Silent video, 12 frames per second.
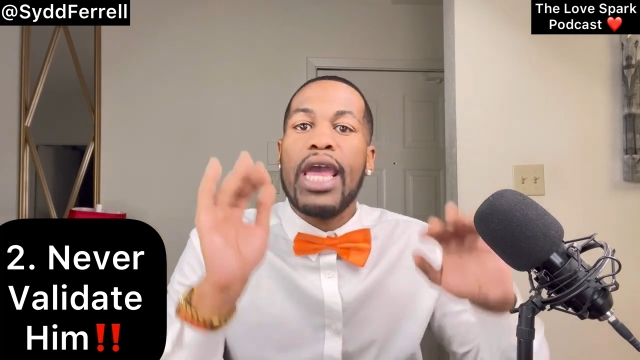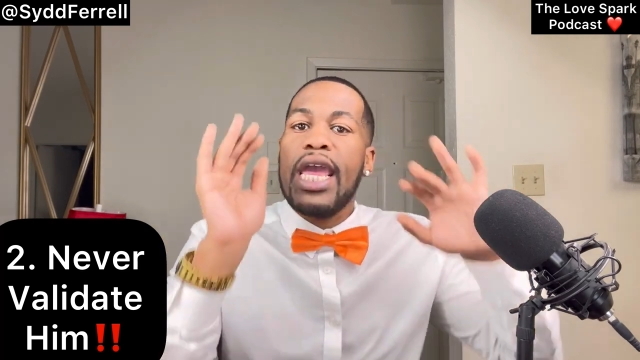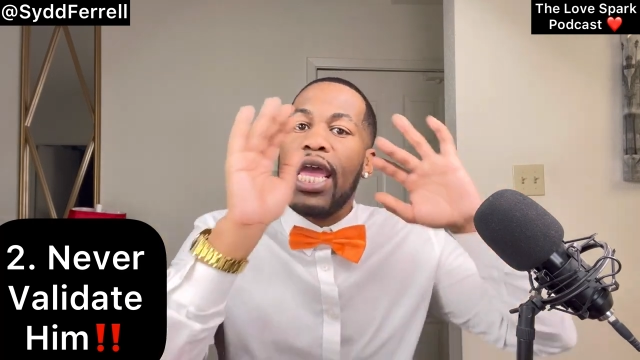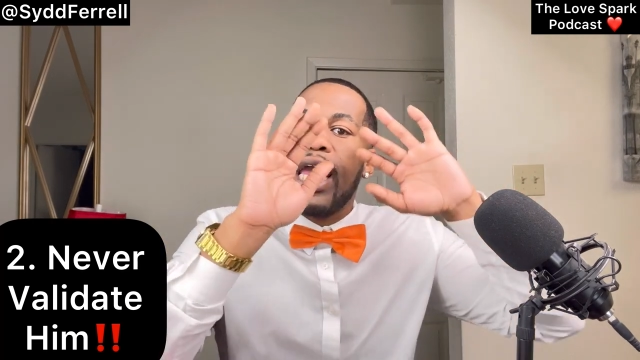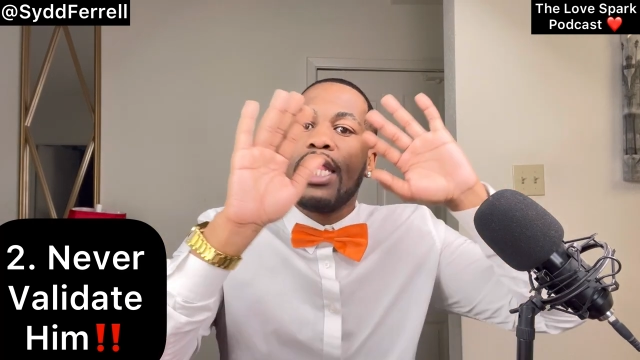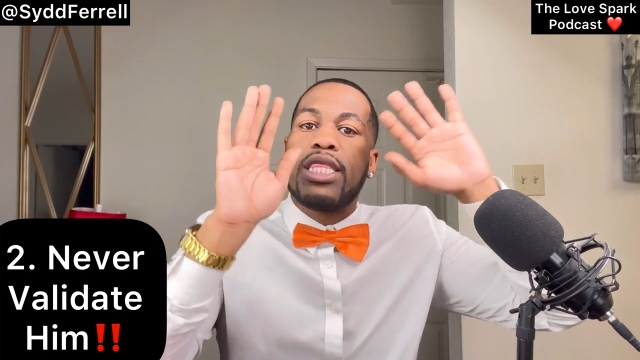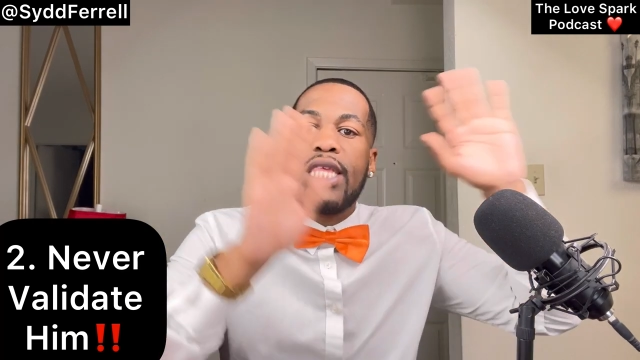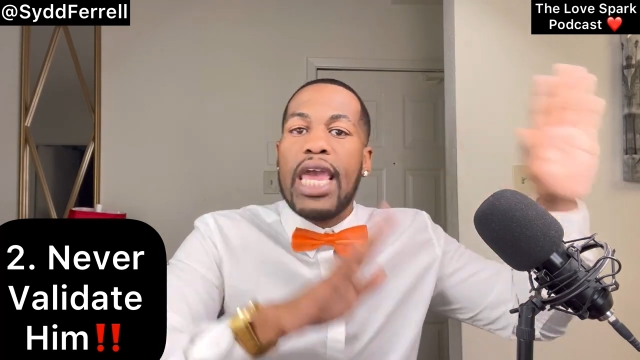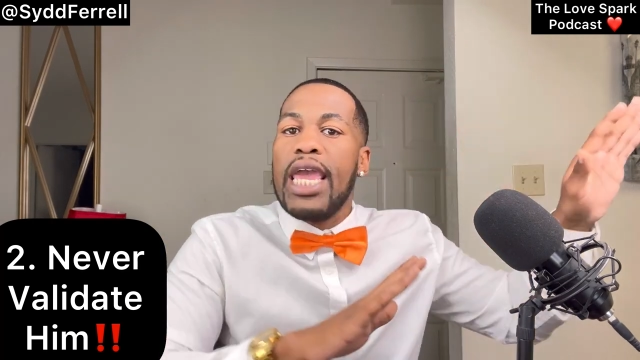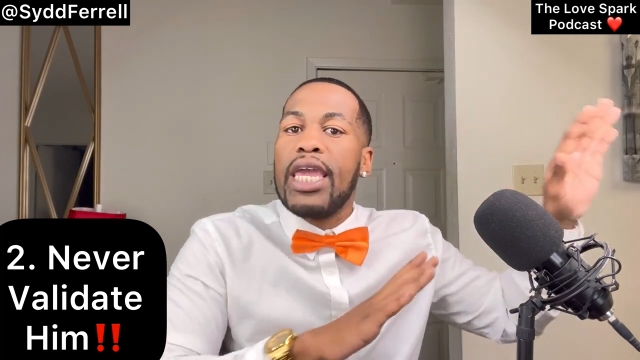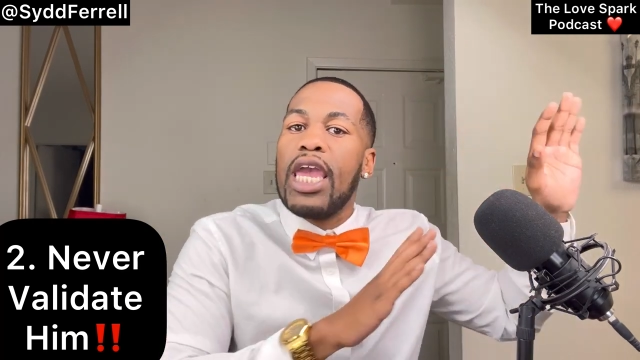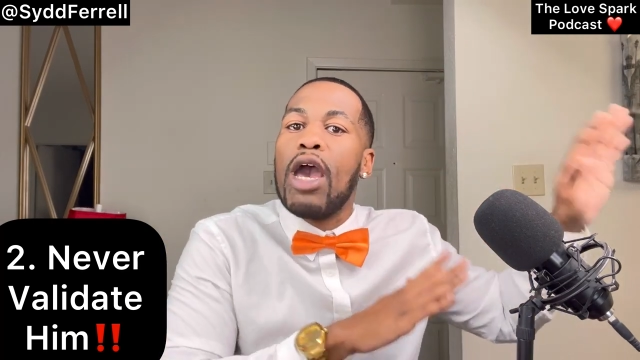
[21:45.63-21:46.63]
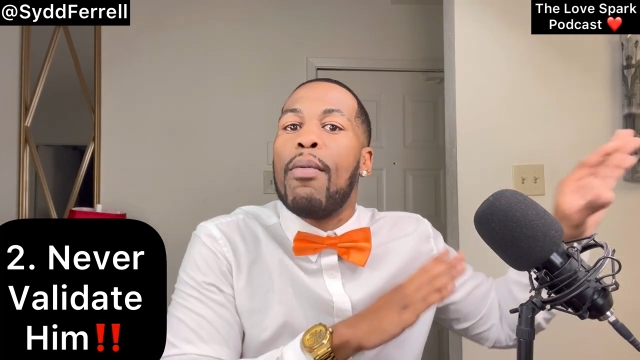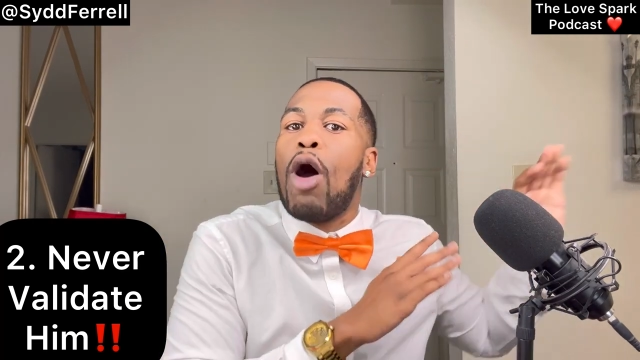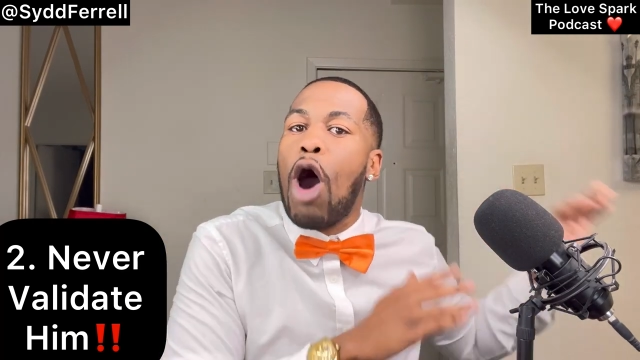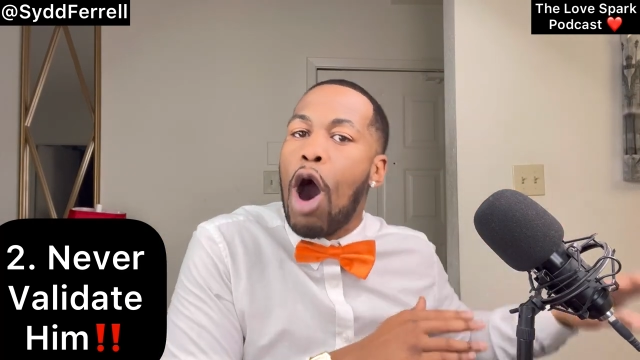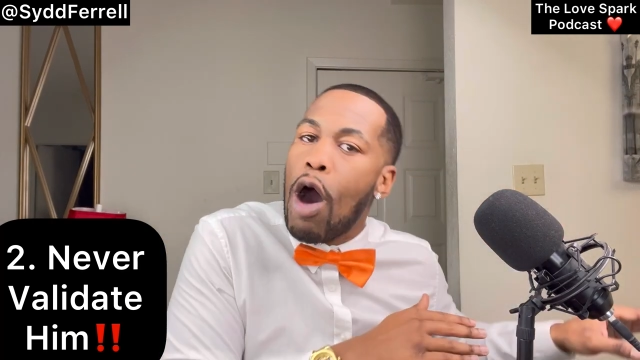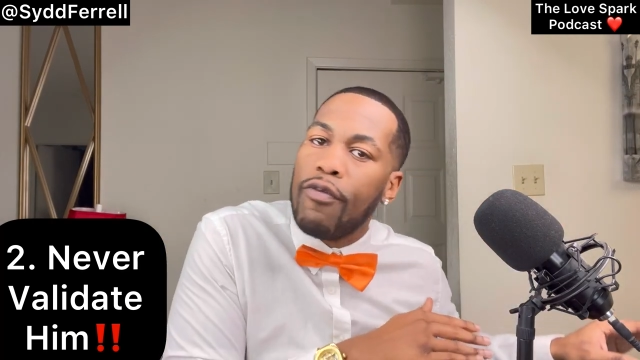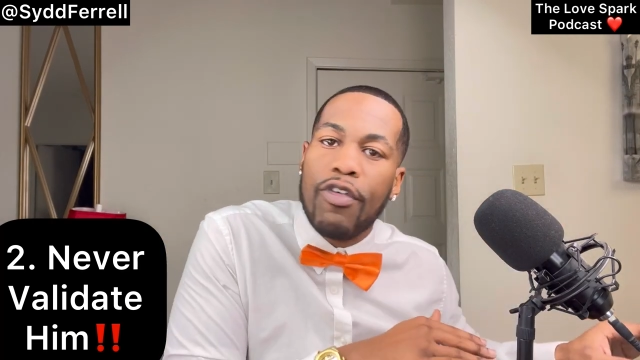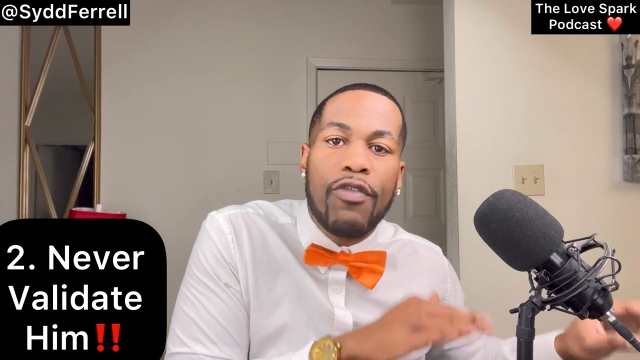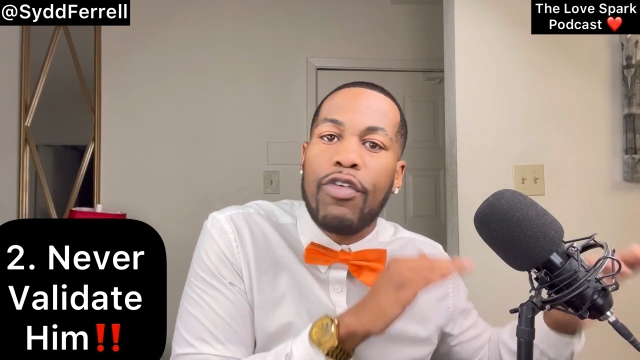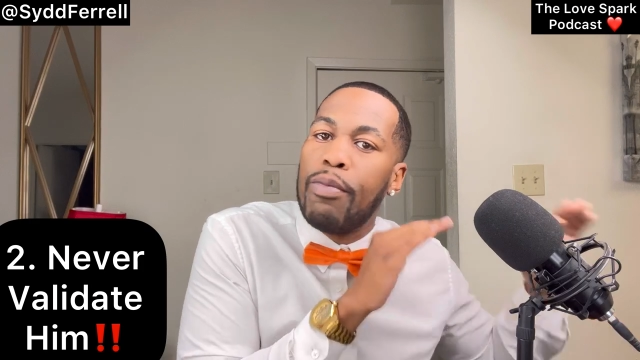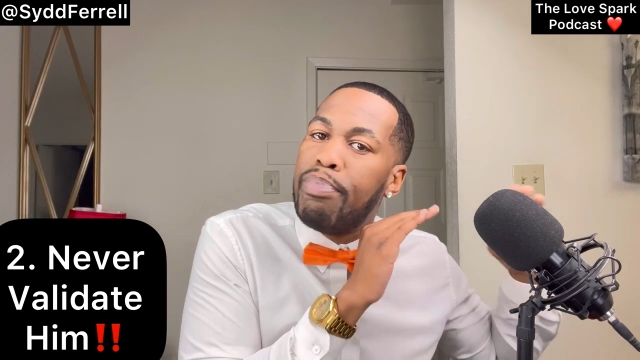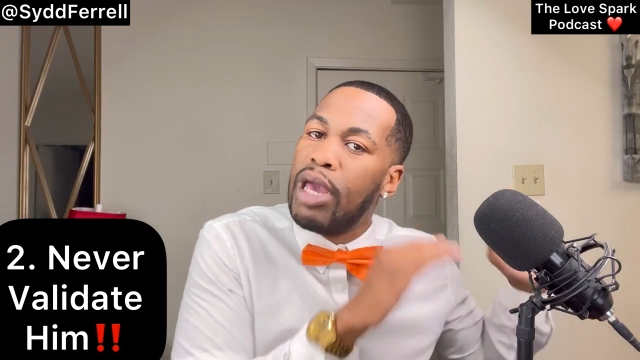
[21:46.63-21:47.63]
and take him off of
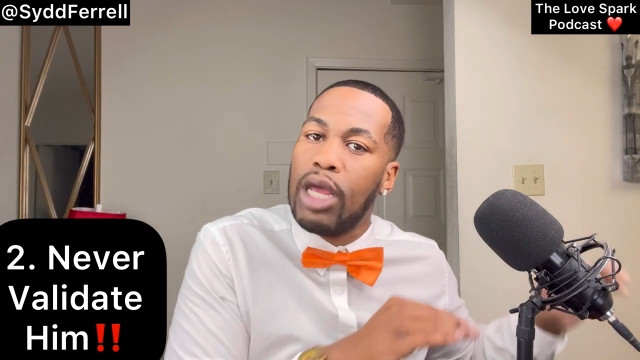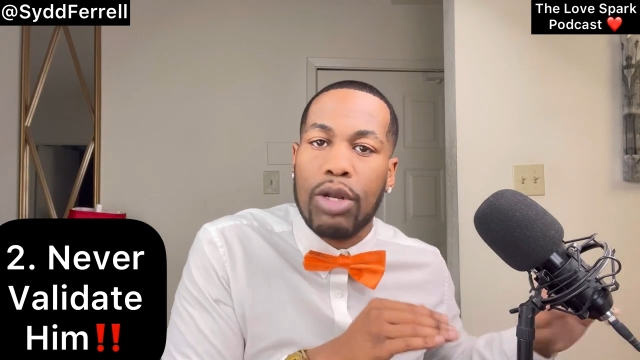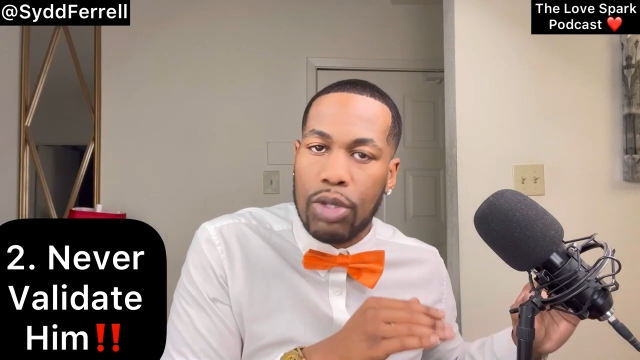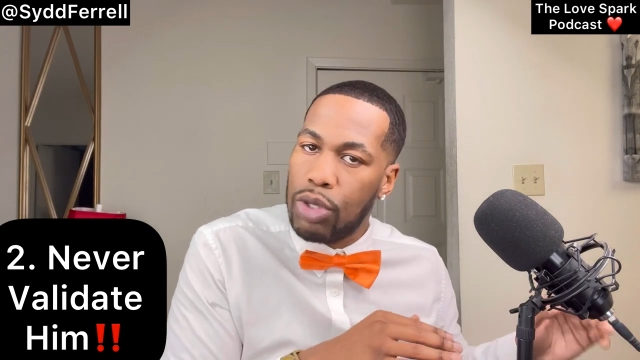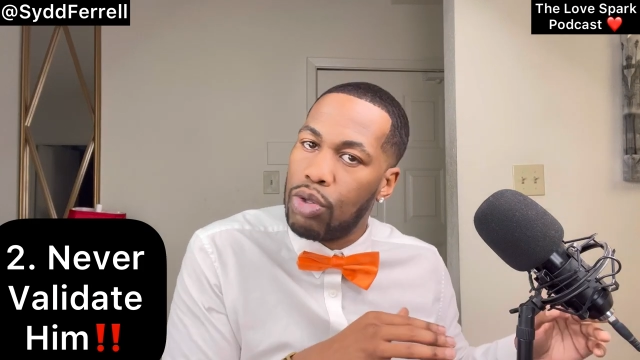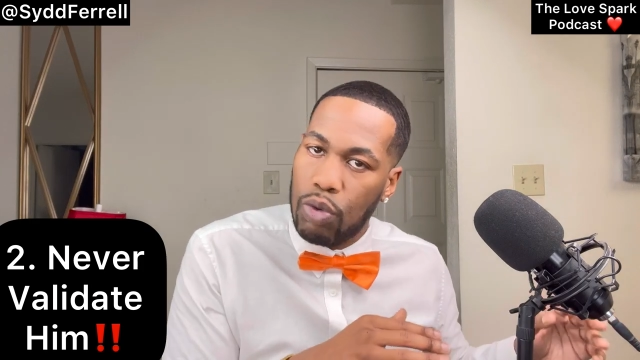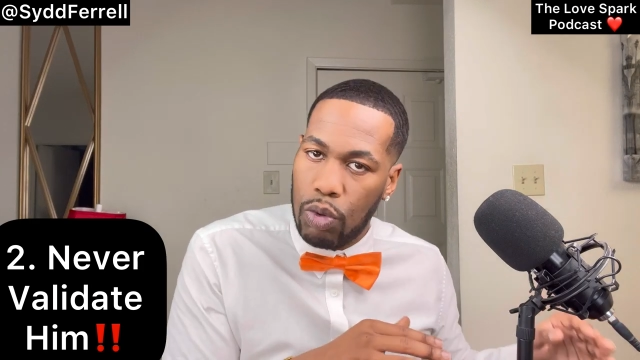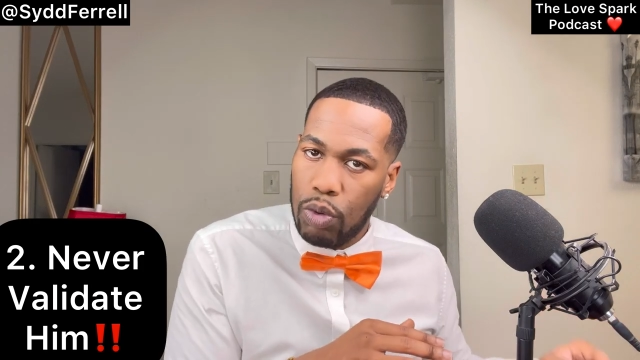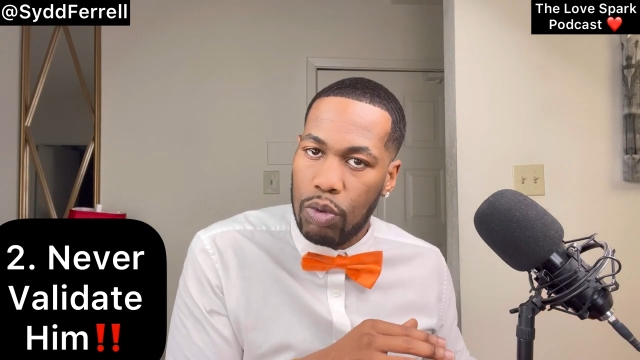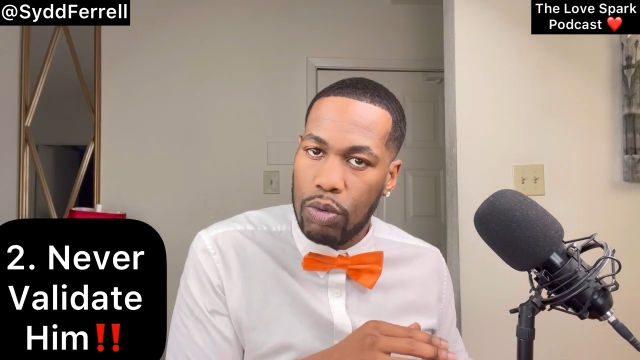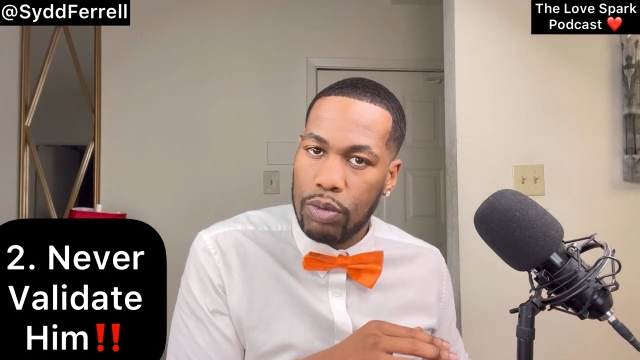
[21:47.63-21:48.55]
a pedestal.